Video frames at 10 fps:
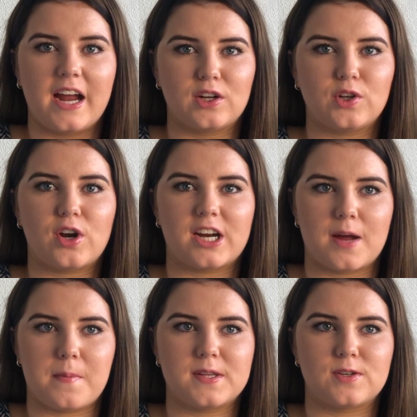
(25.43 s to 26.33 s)
including
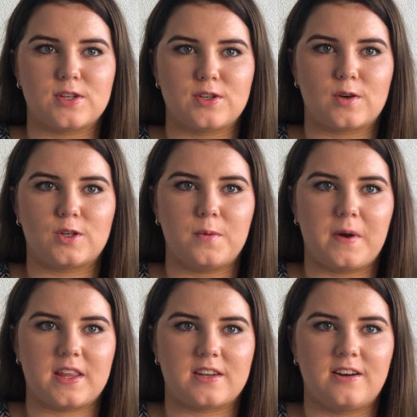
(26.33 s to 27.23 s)
Epistle to Dr
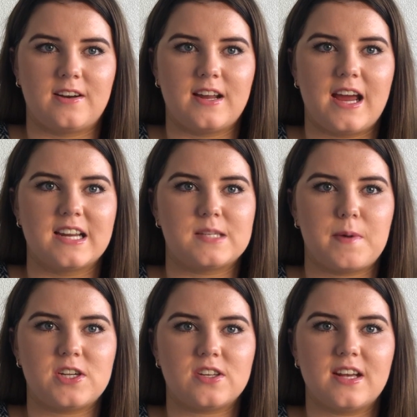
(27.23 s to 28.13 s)
Arbuthnot, and is
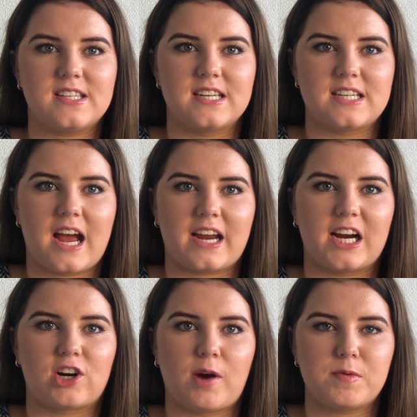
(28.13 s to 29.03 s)
specialised in
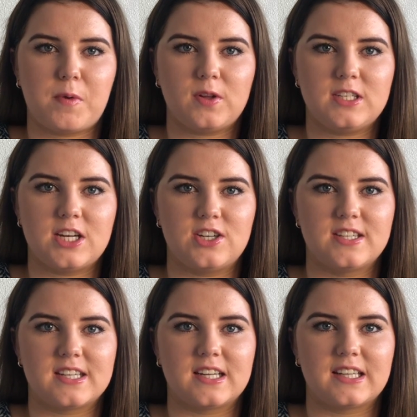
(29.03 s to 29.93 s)
attacking corrupt
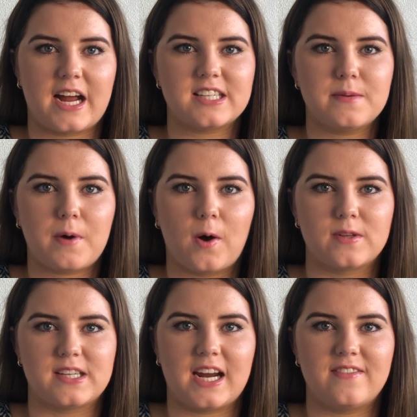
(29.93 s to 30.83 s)
politicians, lousy
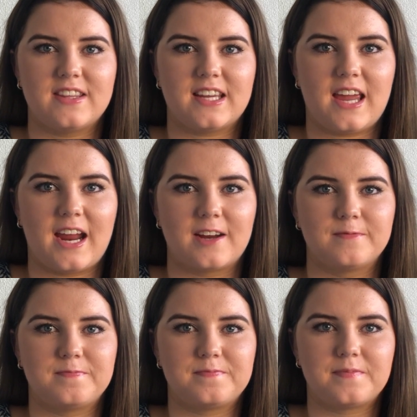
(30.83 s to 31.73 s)
poets and even the
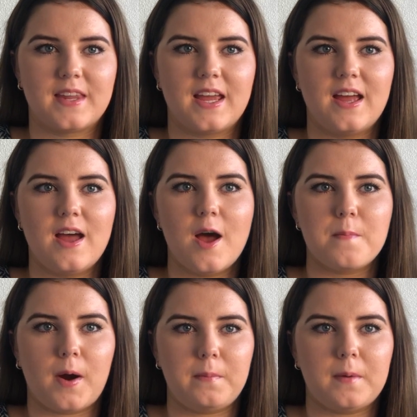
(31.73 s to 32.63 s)
king.
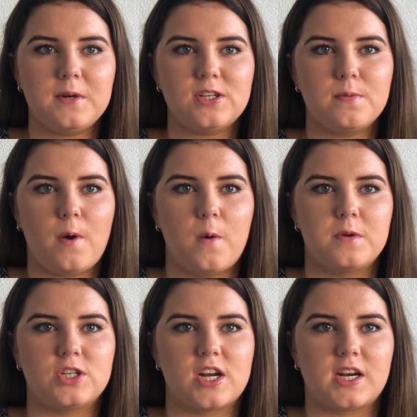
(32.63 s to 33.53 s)
Pope published the poem
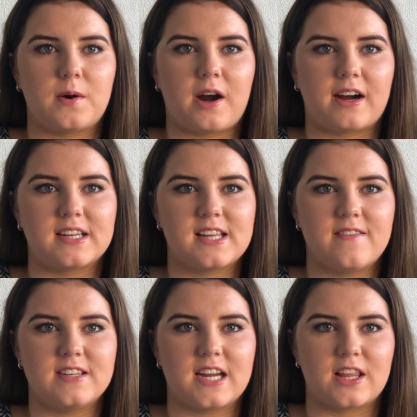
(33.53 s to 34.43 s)
in January
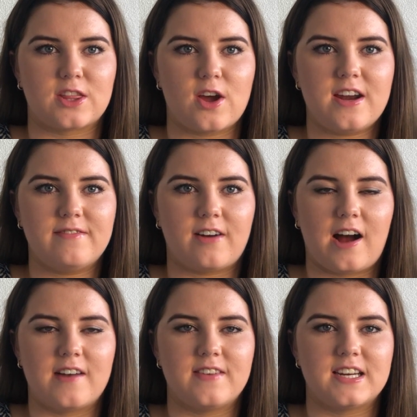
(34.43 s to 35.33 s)

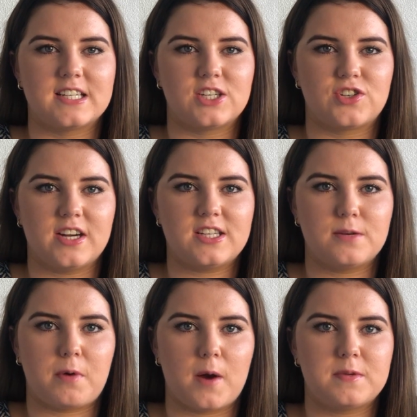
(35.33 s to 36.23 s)
1735 and is addressed
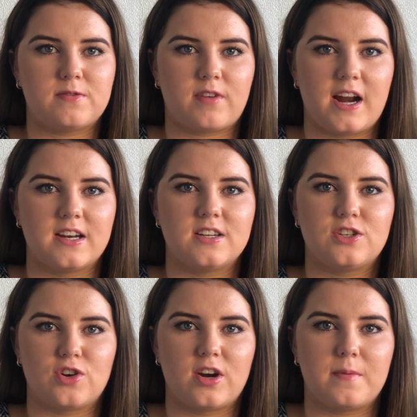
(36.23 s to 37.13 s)
to Pope's friend,
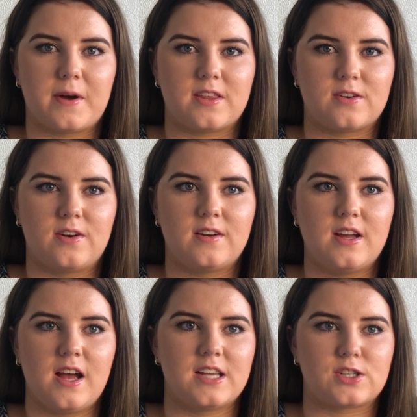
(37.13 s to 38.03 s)
John
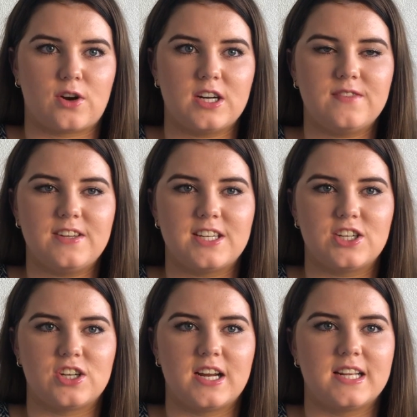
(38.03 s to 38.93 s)
Arbuthnot, a Scottish
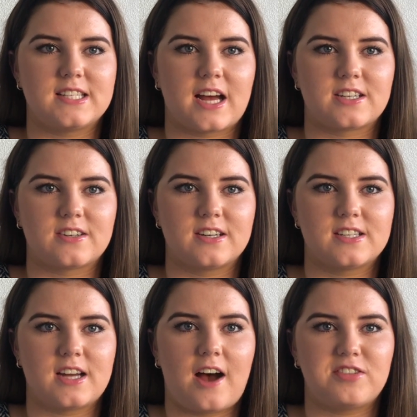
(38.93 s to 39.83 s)
physician and
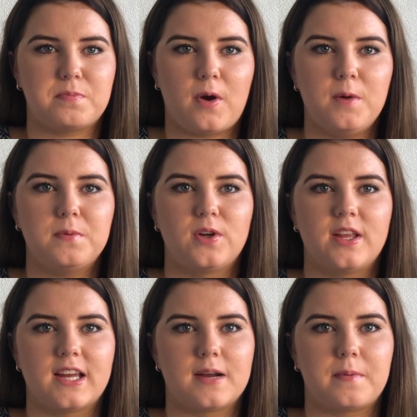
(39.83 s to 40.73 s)
satirist, after Pope
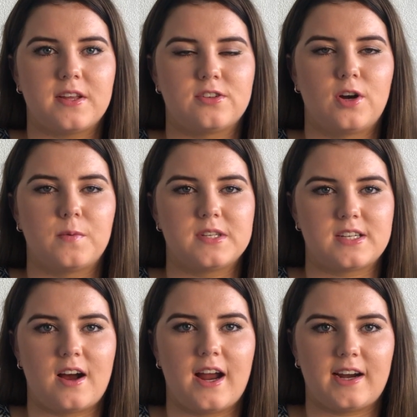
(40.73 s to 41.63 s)
learnt that Arbuthnot was
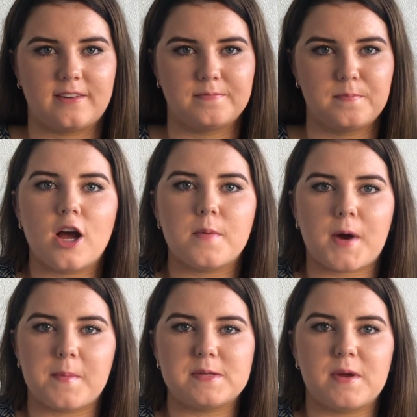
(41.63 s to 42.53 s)
dying.
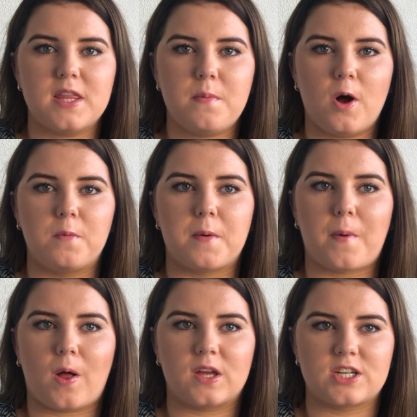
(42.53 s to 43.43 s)
Pope spent the poem
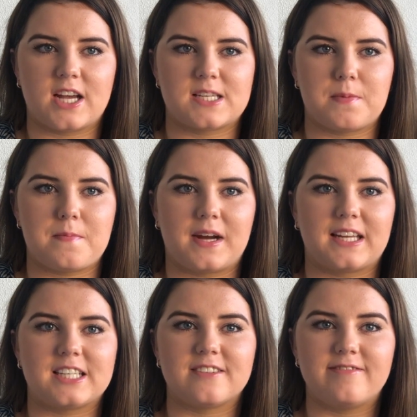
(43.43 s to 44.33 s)
apologising but
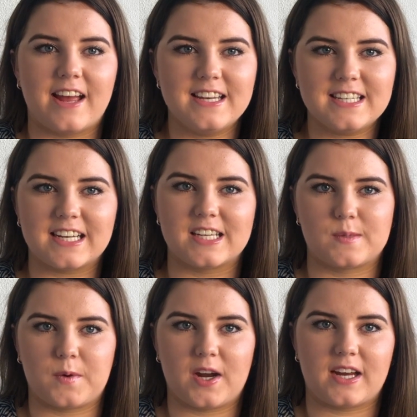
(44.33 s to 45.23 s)
mainly defending
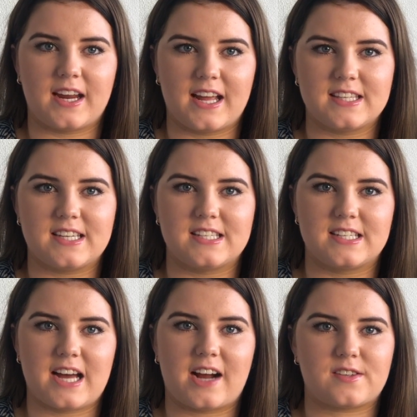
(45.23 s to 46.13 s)
his work against his
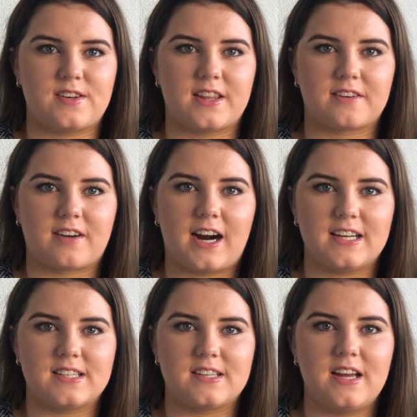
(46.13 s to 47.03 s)
attacks on other
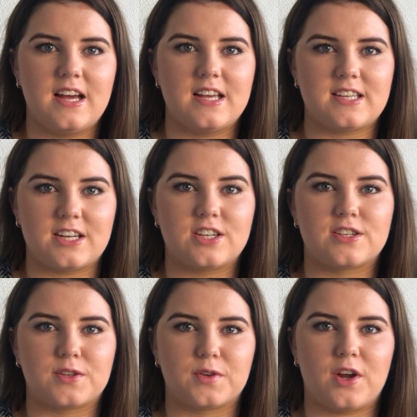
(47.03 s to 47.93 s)
writers, such
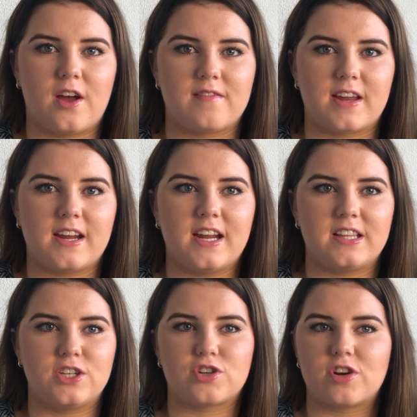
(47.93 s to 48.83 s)
as Lord Hervey, in
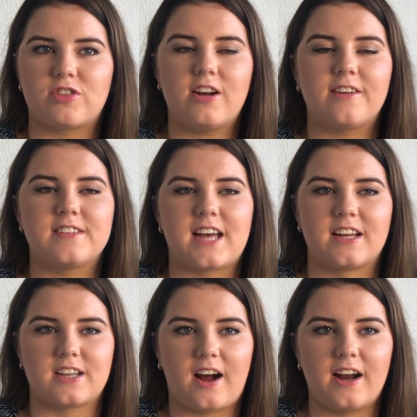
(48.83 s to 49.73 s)
the genre of
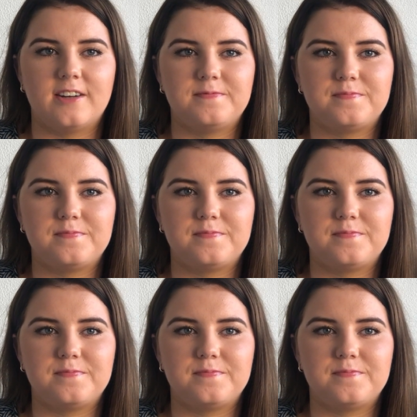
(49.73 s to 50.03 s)
satire.